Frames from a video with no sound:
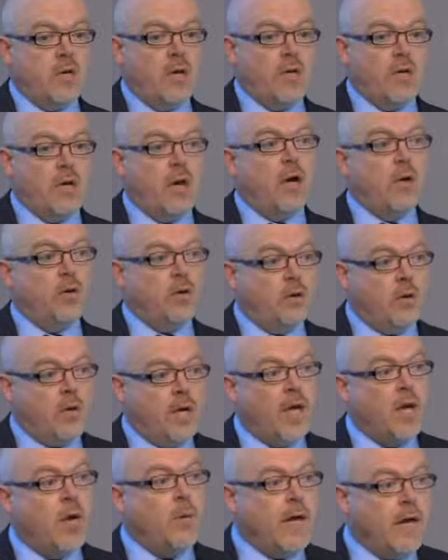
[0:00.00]
like Yahoo and
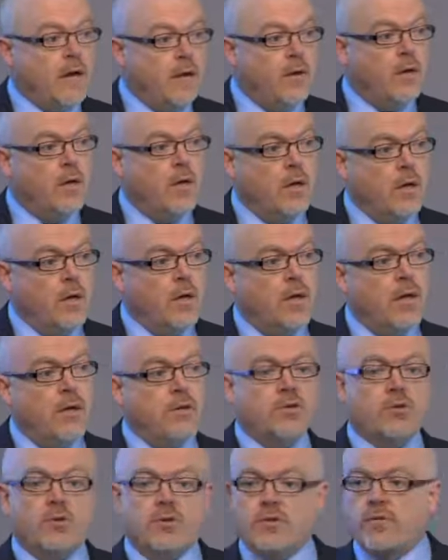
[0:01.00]
AOL and
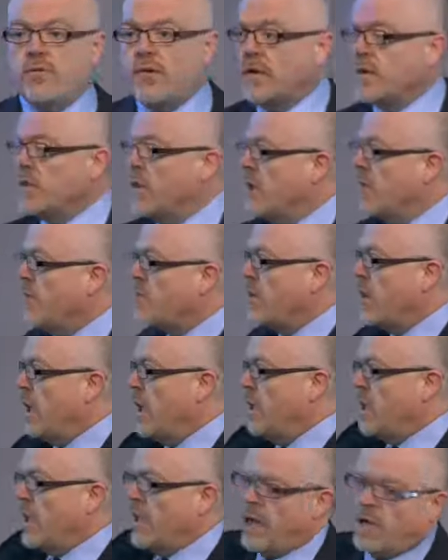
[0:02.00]
those sorts of things. And it gives you an
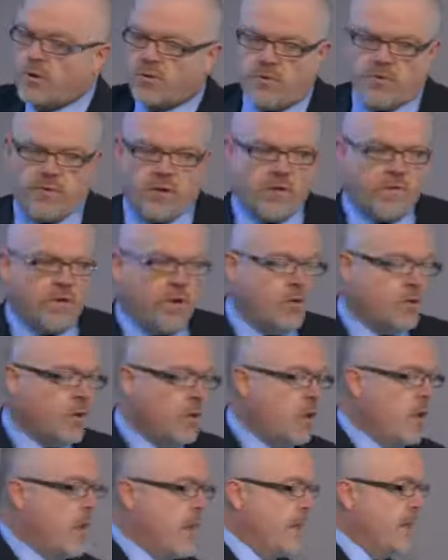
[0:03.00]
indicator of who's
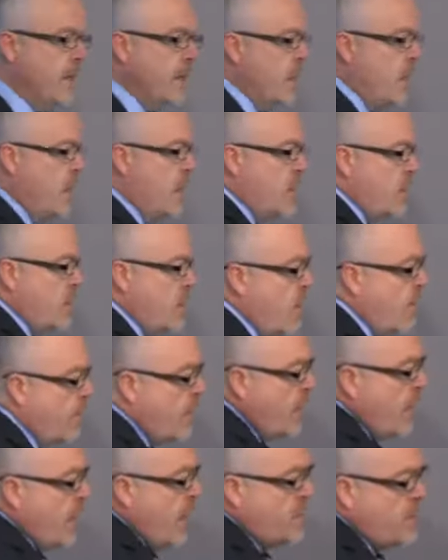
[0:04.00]
online. So
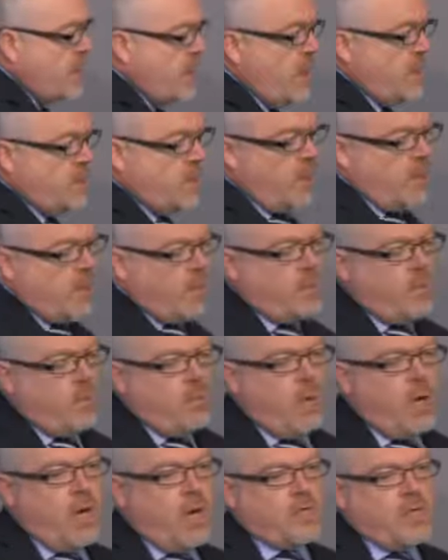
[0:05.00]
as
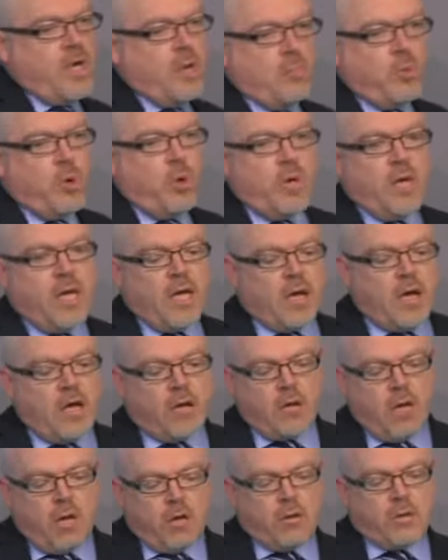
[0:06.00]
an employee,
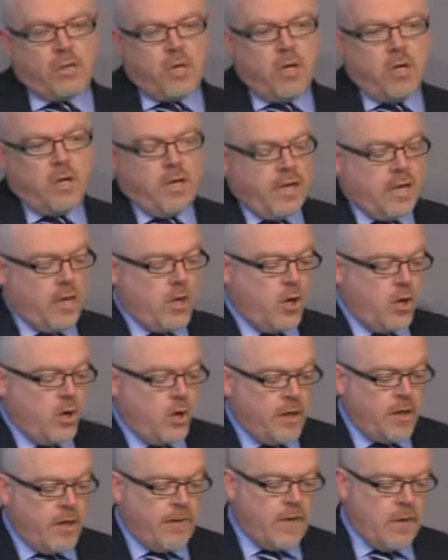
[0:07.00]
I'll turn Lync
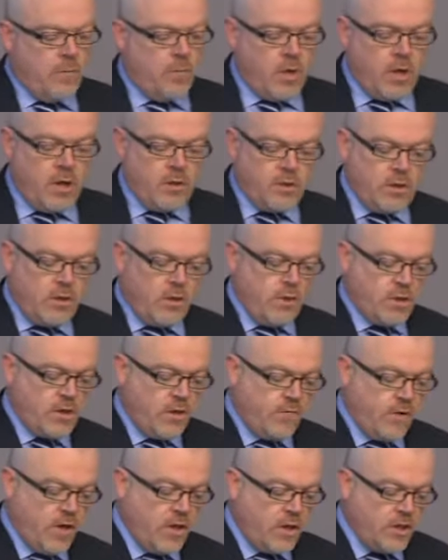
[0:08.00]
on, and then what I'll do is
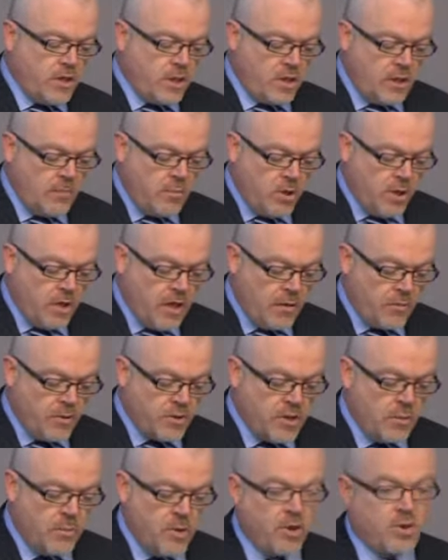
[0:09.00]
if I need to communicate with
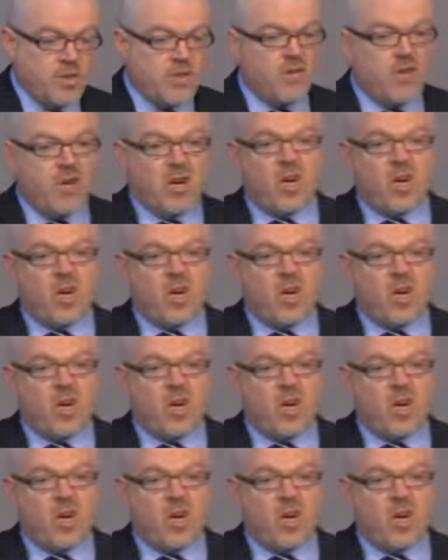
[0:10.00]
someone because I've got a